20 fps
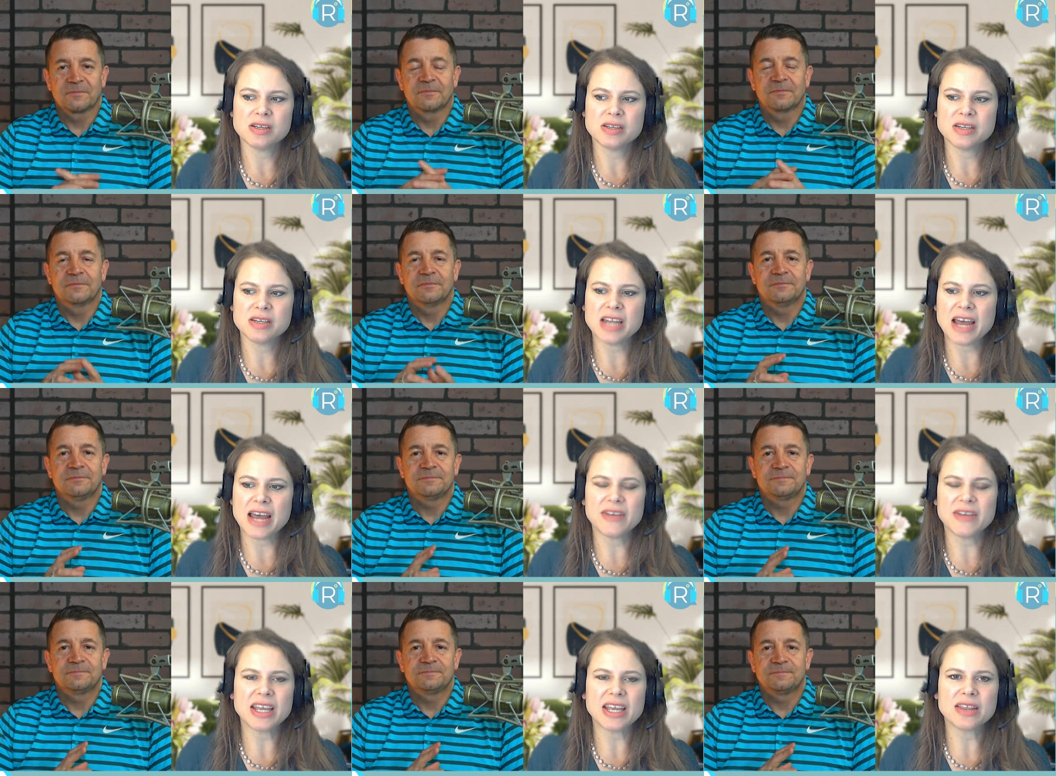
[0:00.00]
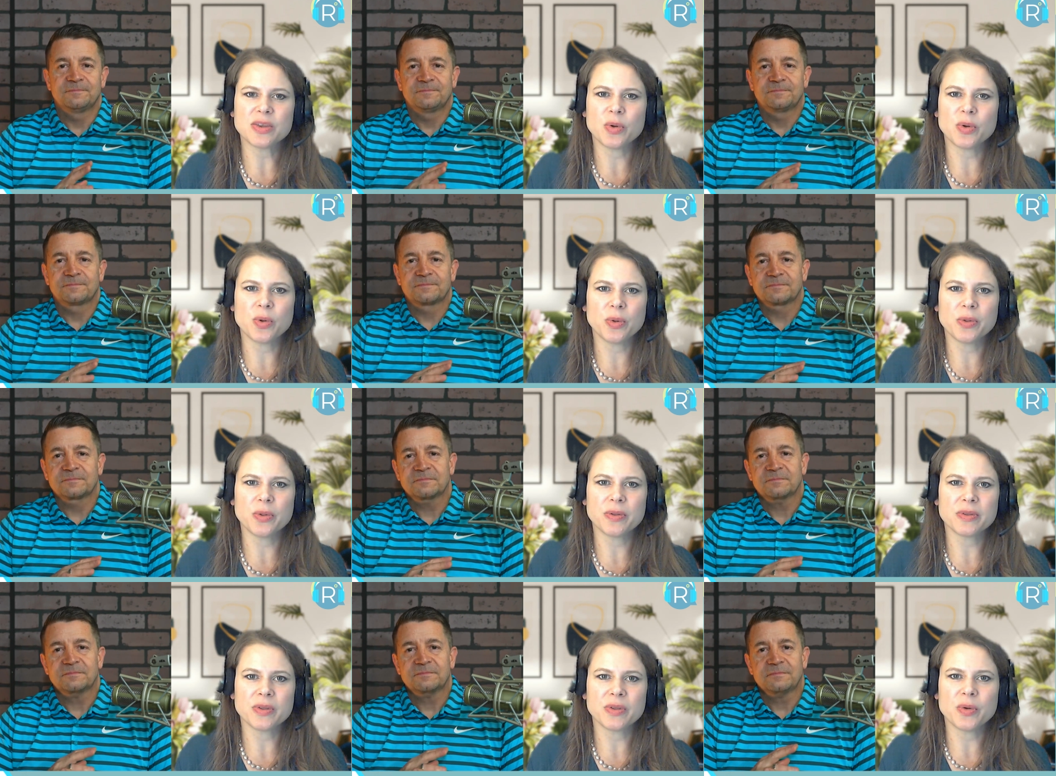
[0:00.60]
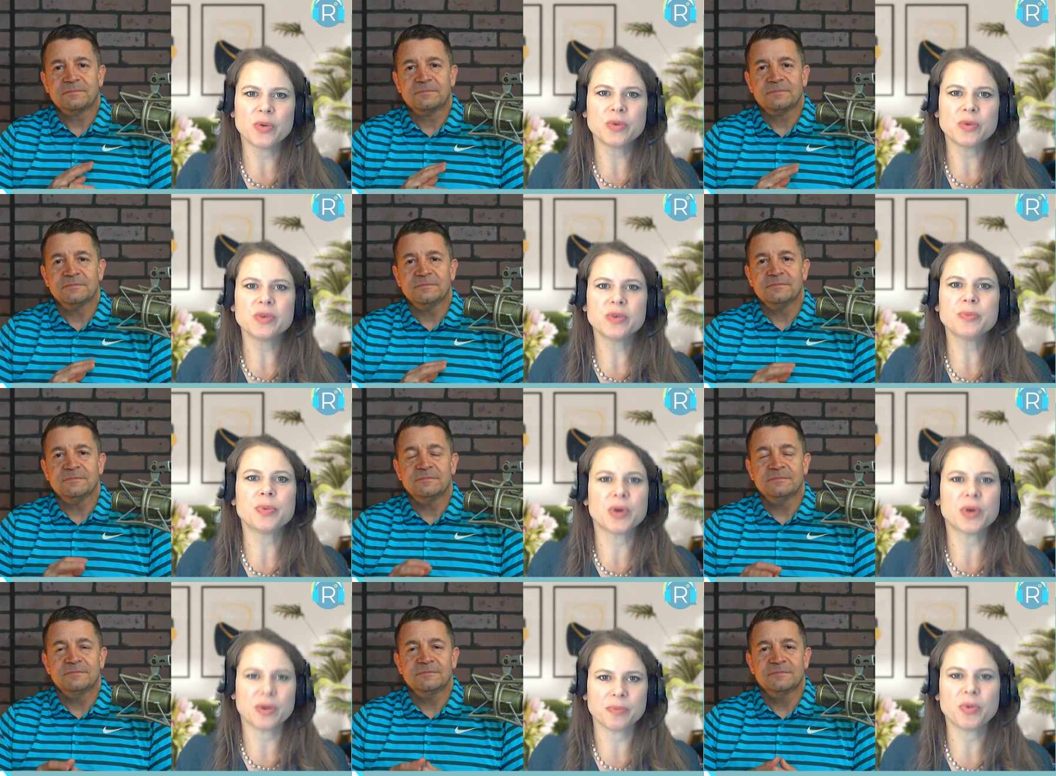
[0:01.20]
Speaker 1: navigate the whole the whole
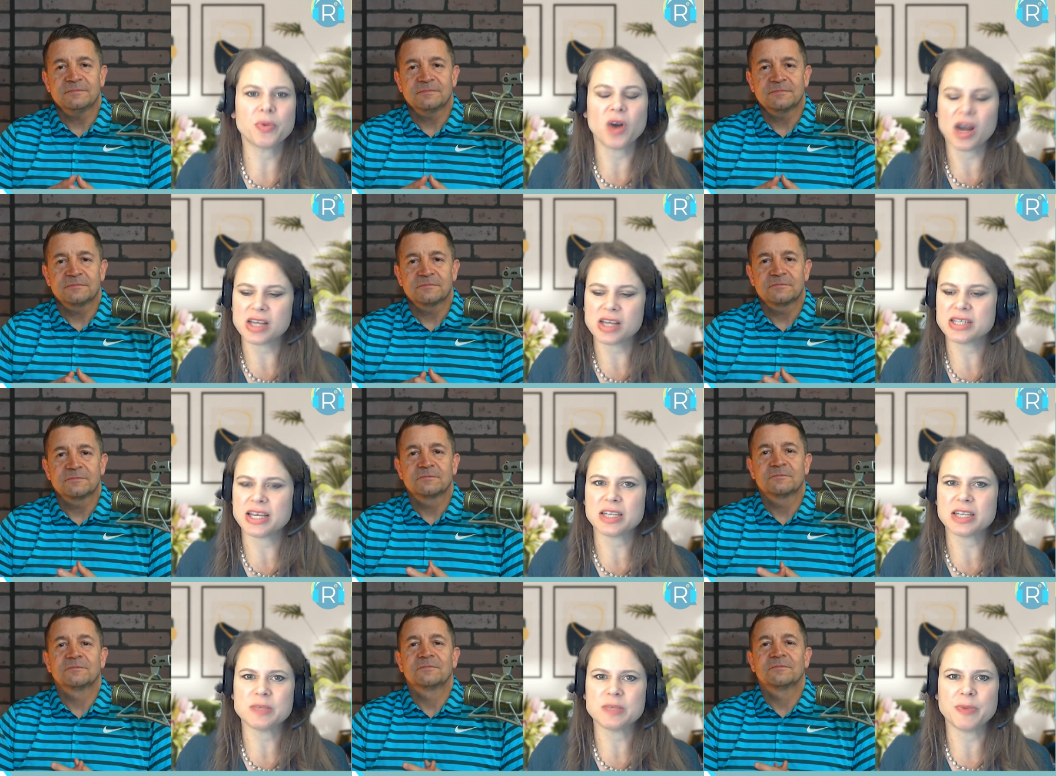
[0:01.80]
pr- process